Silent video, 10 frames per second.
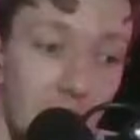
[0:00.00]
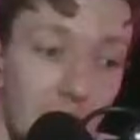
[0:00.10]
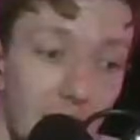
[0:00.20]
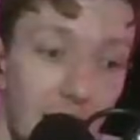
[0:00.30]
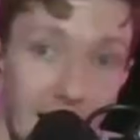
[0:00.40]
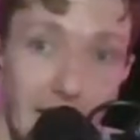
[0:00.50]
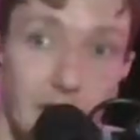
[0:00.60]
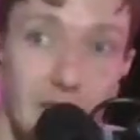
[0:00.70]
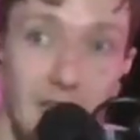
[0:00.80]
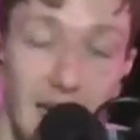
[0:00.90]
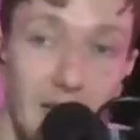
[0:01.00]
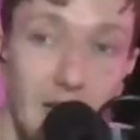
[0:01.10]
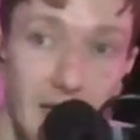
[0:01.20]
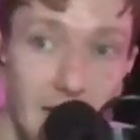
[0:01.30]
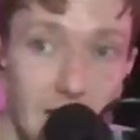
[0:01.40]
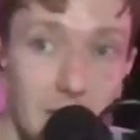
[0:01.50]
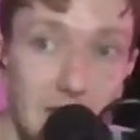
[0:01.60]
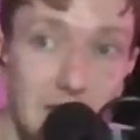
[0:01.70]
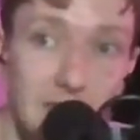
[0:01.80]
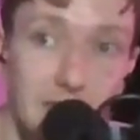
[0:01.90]
higher and higher and higher
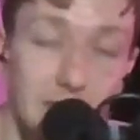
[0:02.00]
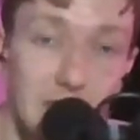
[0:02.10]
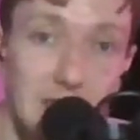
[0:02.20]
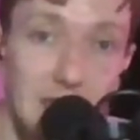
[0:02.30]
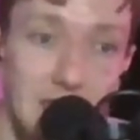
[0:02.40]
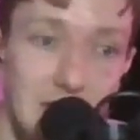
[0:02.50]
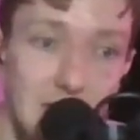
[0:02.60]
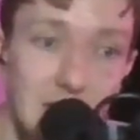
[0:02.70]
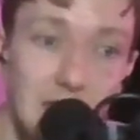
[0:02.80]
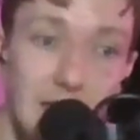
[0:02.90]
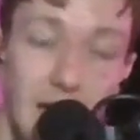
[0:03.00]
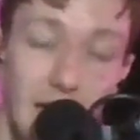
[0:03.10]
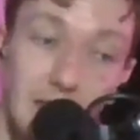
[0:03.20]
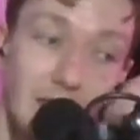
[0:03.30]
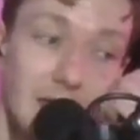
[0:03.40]
because of recent legislation and